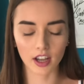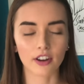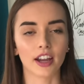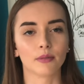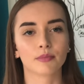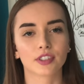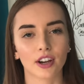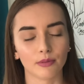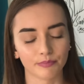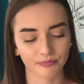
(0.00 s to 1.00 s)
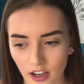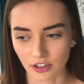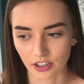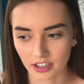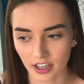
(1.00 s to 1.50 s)
Okay, so I
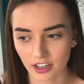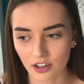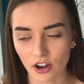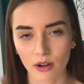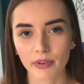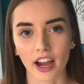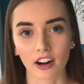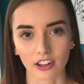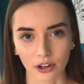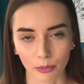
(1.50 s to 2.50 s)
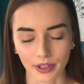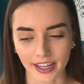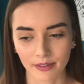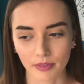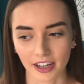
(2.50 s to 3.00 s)
took a second to calm down a little
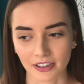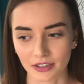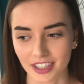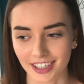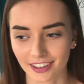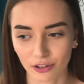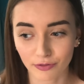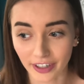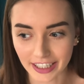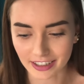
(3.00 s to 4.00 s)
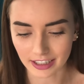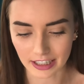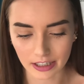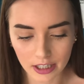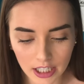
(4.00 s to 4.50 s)
bit. I know I was getting a little
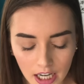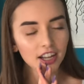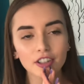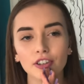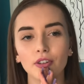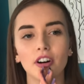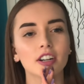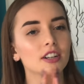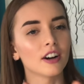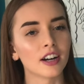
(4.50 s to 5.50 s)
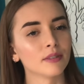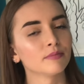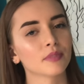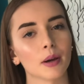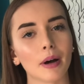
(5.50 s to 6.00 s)
feisty. I could go on and on
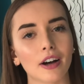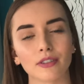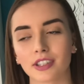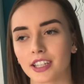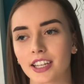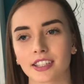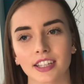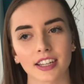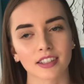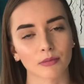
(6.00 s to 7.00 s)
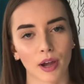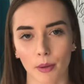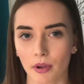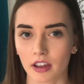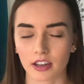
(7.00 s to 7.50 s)
about statistics and my
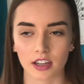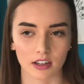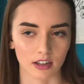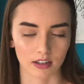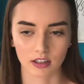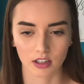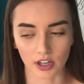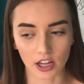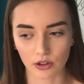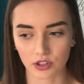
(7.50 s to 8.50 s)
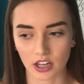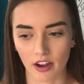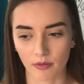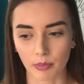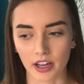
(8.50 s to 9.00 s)
opinion and reading you
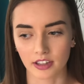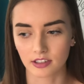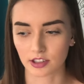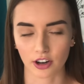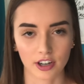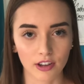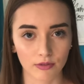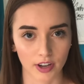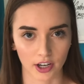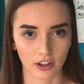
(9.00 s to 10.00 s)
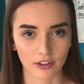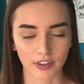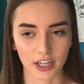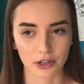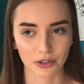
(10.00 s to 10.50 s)
stuff, but this is already a very long
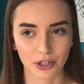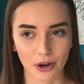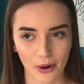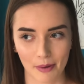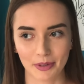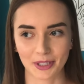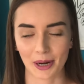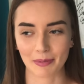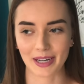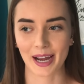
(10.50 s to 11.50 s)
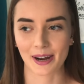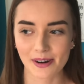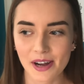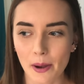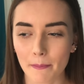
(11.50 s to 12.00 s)
video, so I'm gonna stop it now.
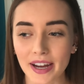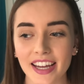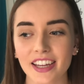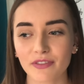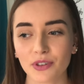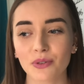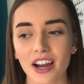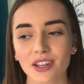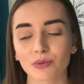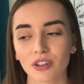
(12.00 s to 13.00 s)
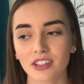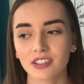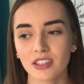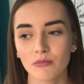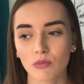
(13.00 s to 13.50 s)
But if you guys wanna
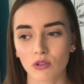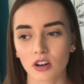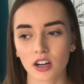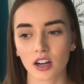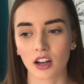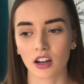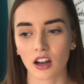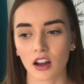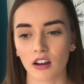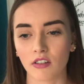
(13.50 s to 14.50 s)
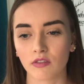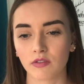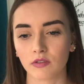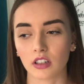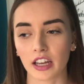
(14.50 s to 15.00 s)
see more of
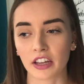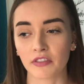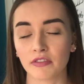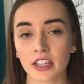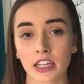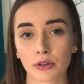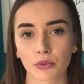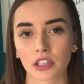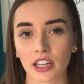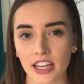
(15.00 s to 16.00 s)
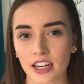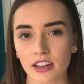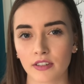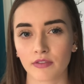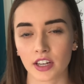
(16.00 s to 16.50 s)
like vegan
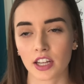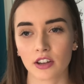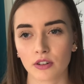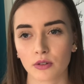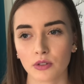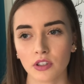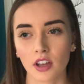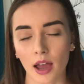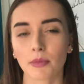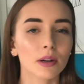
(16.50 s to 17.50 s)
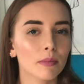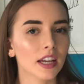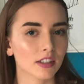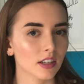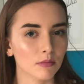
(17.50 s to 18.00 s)
related videos, I'm gonna
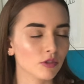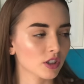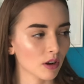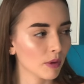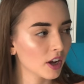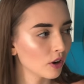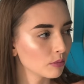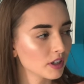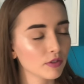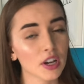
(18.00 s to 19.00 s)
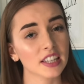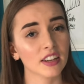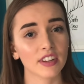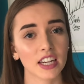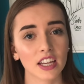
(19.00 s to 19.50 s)
make some just on my own, but if you guys
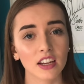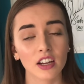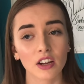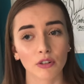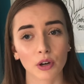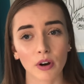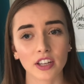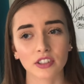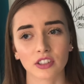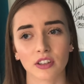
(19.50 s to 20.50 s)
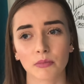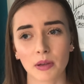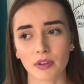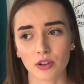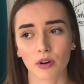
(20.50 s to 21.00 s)
have any requests on
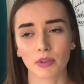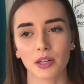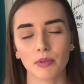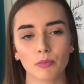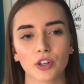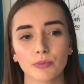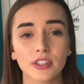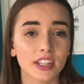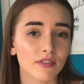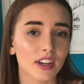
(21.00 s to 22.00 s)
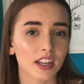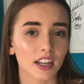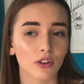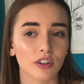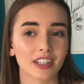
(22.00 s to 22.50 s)
maybe you want me to be more specific
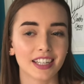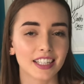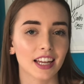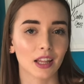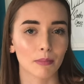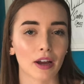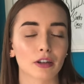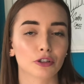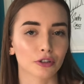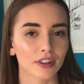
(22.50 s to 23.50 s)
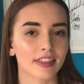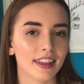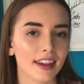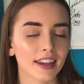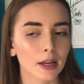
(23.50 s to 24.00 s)
and go into detail about a certain
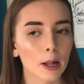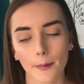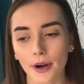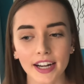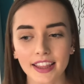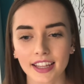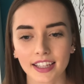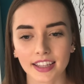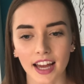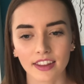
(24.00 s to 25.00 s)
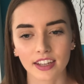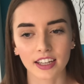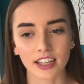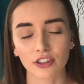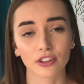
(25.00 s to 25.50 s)
thing or anything like that, then
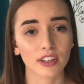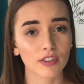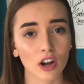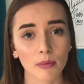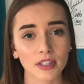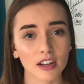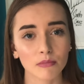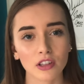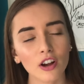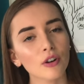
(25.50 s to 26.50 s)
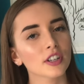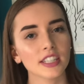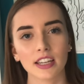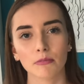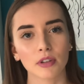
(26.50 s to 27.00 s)
either leave a comment down below or
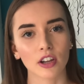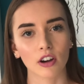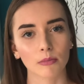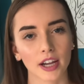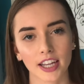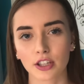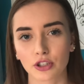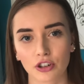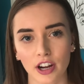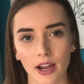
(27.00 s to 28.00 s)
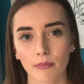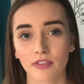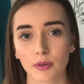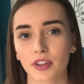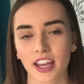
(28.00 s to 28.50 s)
DM me on my Instagram,
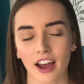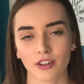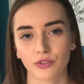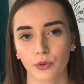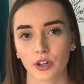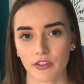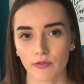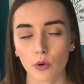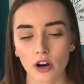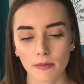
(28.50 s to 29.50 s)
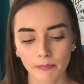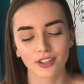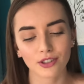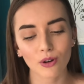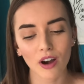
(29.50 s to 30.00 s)
fitwithcass44.
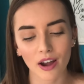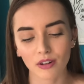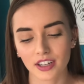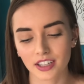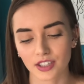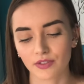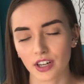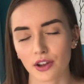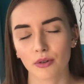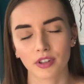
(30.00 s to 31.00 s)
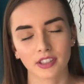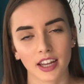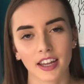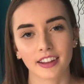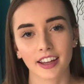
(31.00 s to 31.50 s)
So I will end this video with
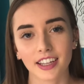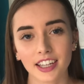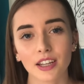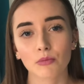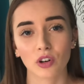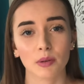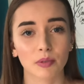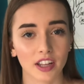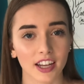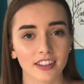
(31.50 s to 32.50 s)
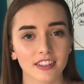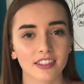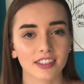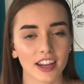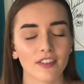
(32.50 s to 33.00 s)
saying that eating more plants
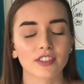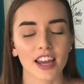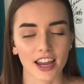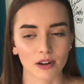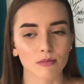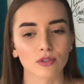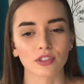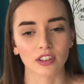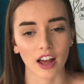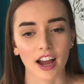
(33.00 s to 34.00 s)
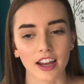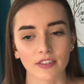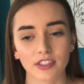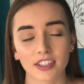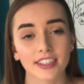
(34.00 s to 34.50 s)
saves animals'
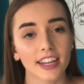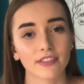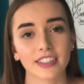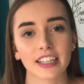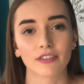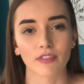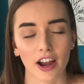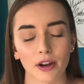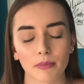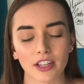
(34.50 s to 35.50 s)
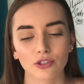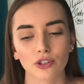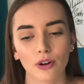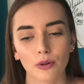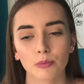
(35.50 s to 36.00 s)
lives, saves the environment,
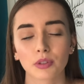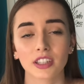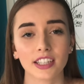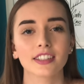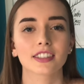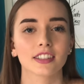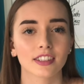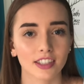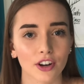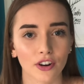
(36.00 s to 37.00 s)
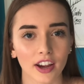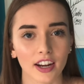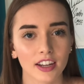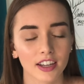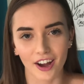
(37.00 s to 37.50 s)
so please consider it.